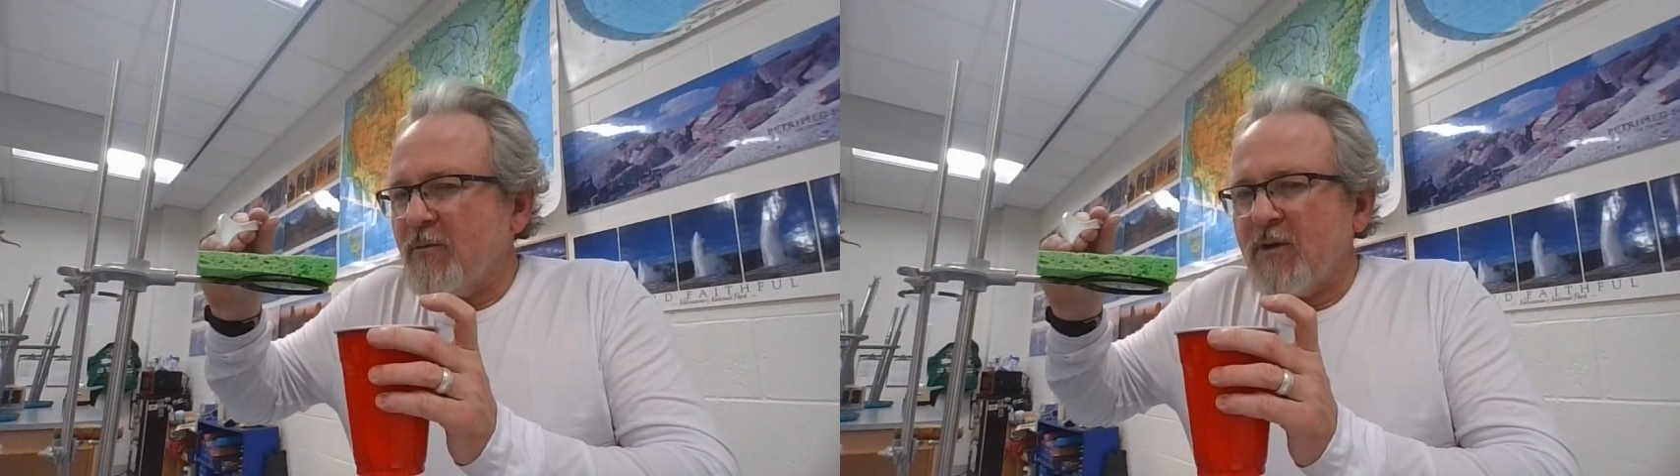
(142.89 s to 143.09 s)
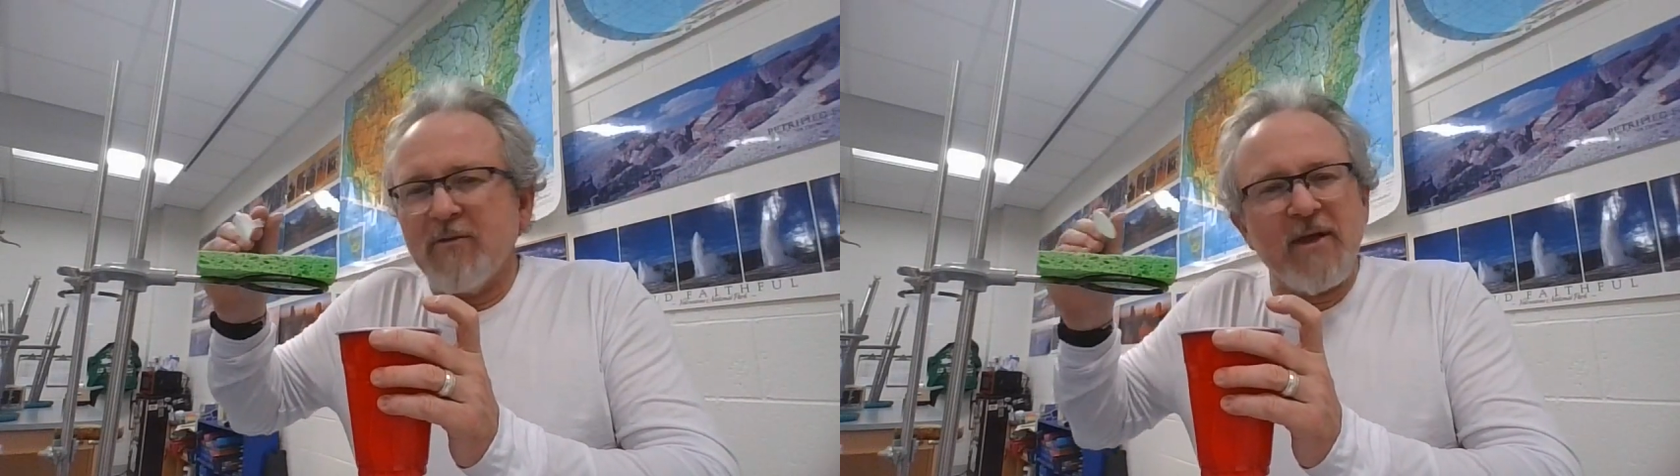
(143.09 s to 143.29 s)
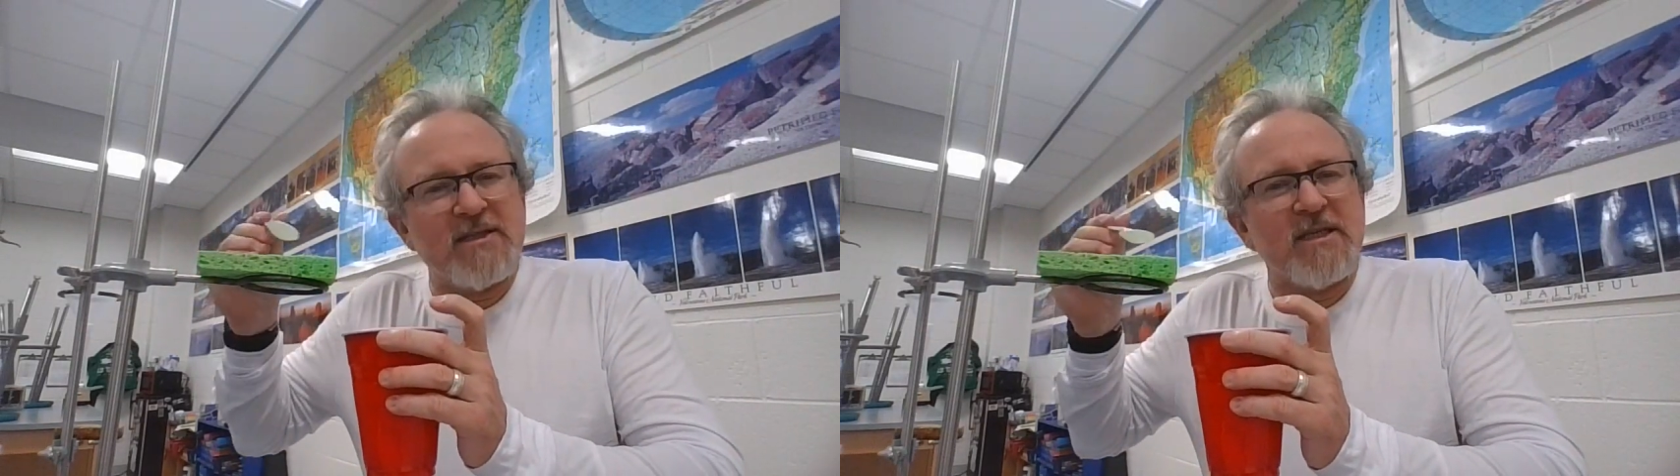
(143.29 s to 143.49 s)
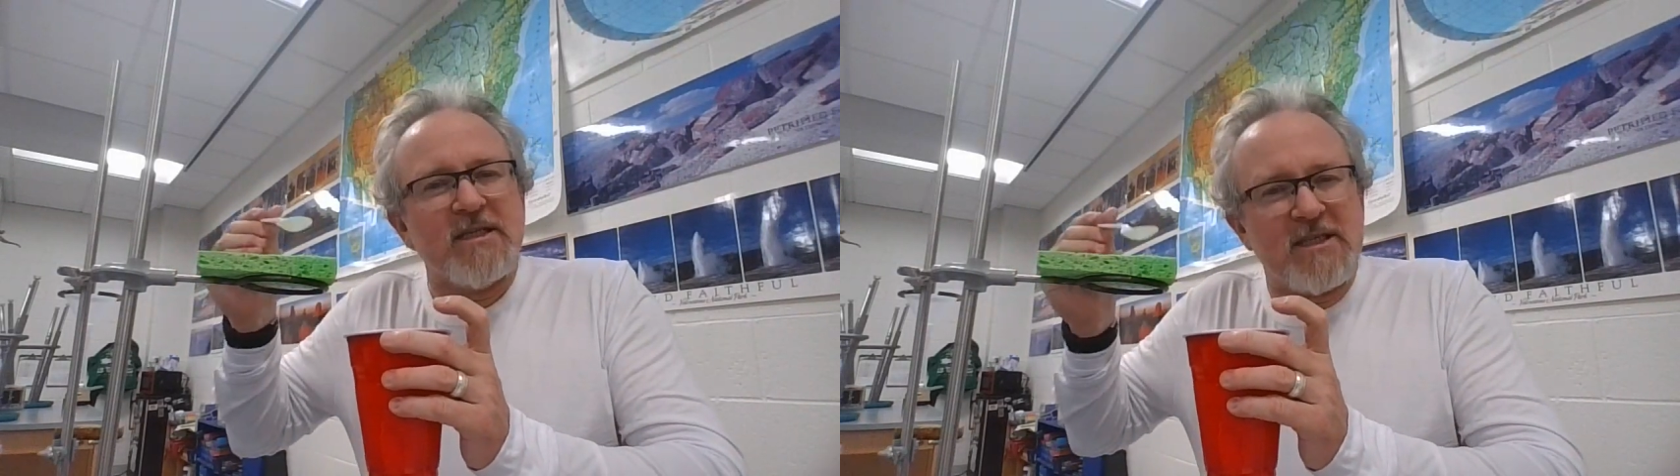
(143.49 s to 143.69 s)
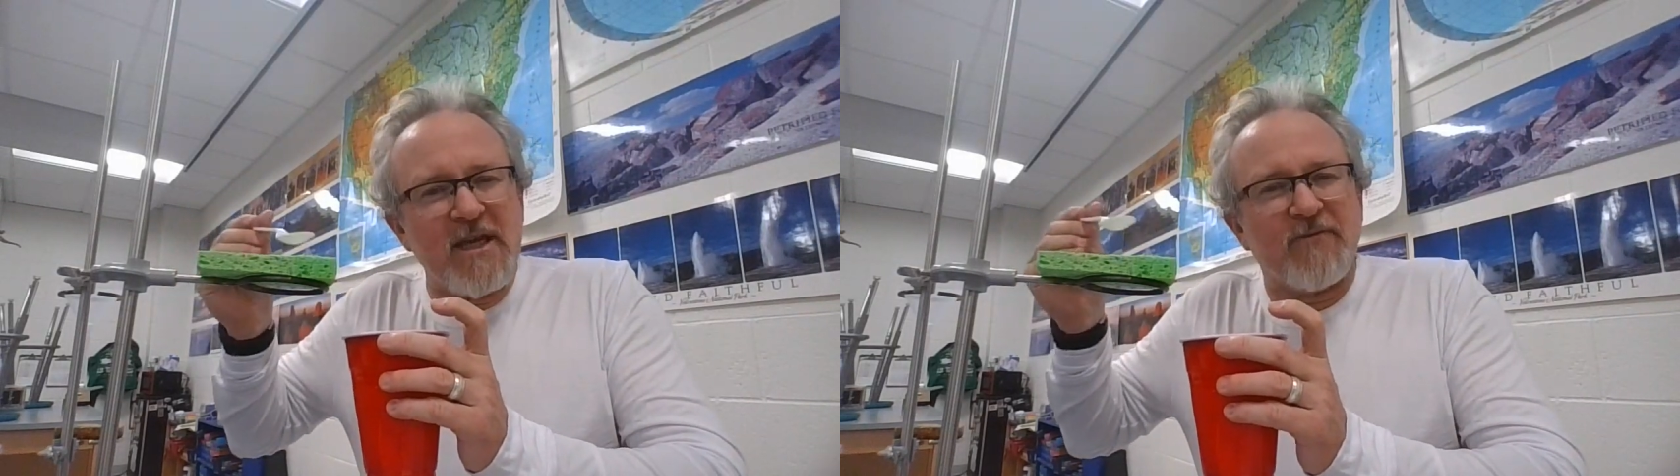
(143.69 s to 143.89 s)
Well, that's
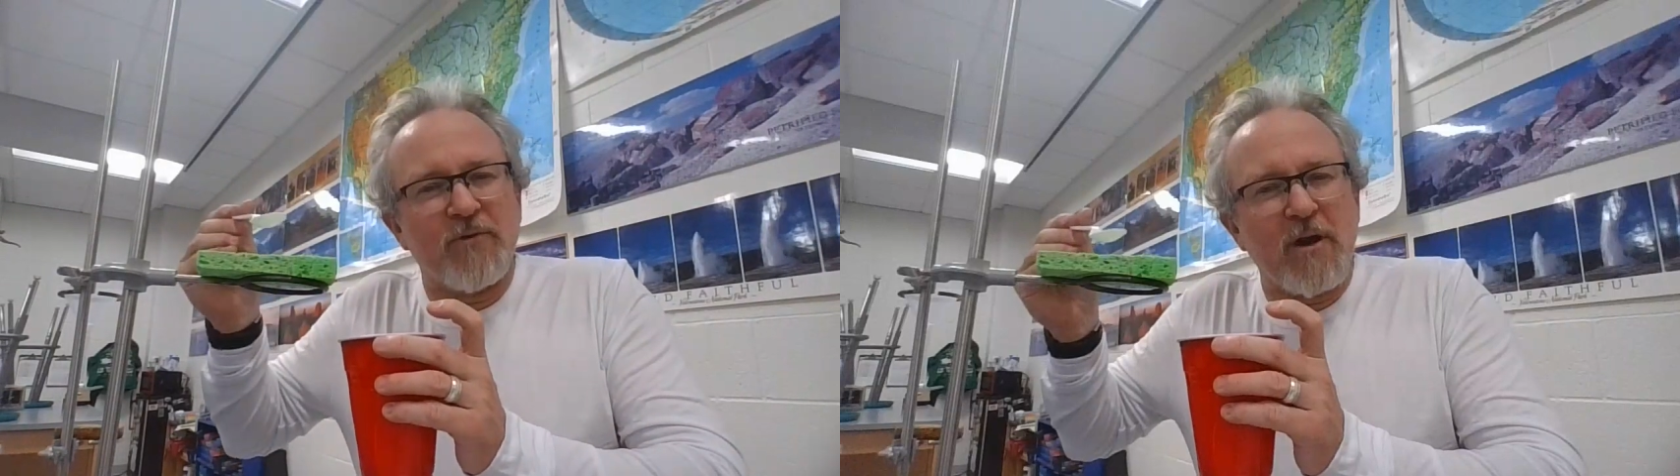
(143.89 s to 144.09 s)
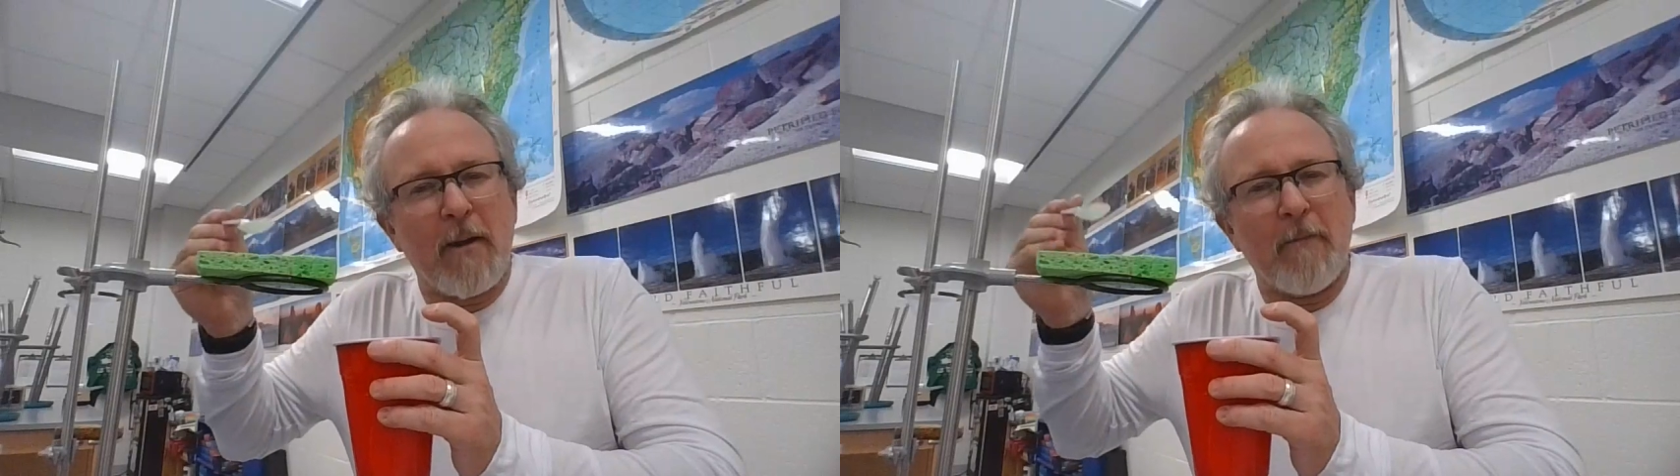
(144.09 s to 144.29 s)
a different